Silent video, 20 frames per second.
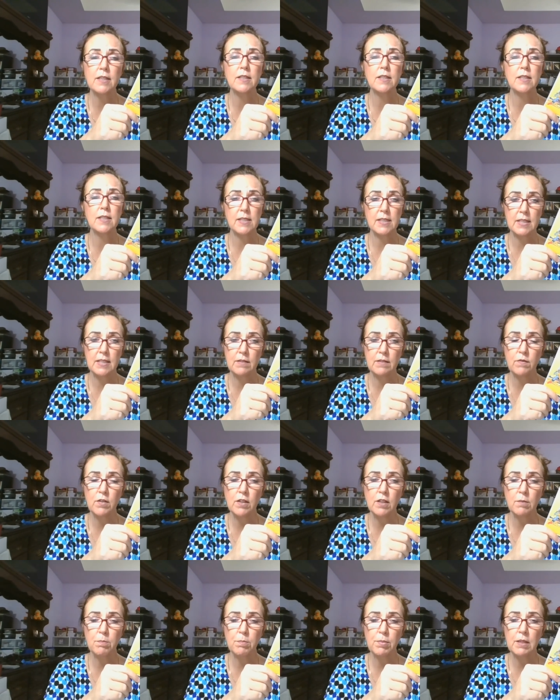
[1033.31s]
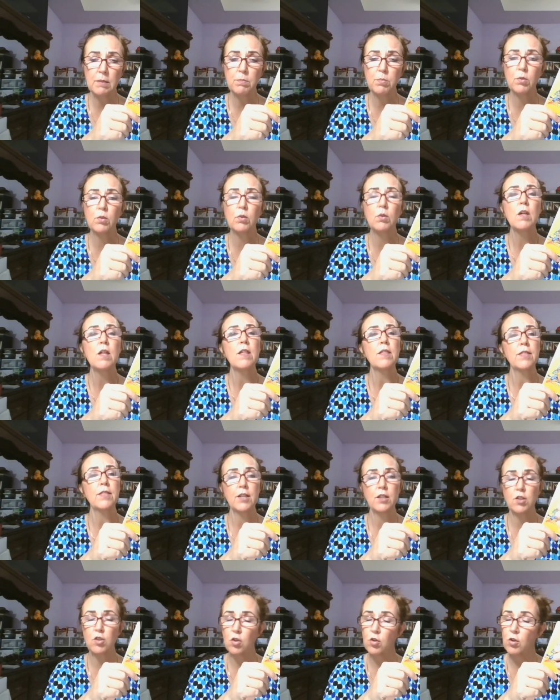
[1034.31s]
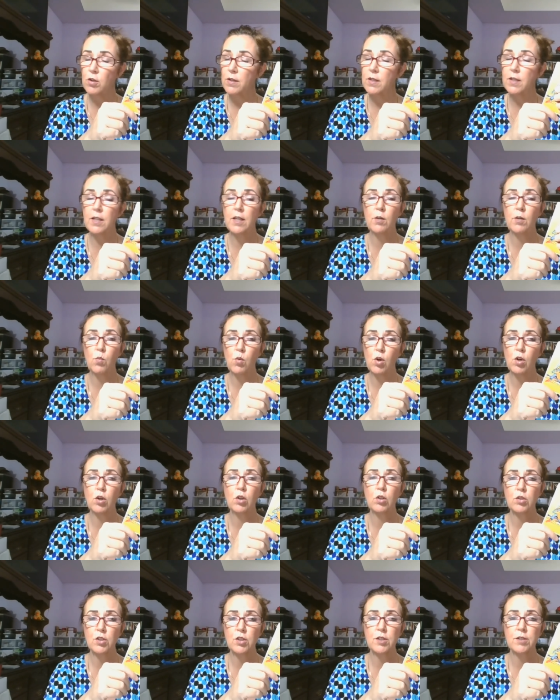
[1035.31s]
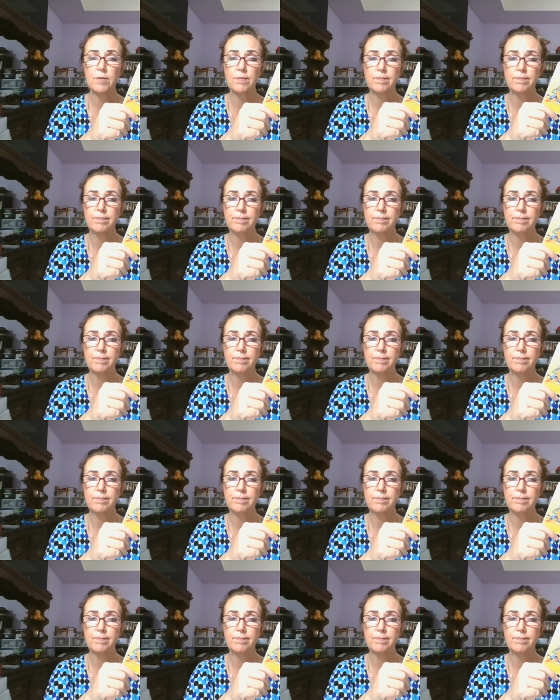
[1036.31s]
and deceiving the people, things are going to get worse.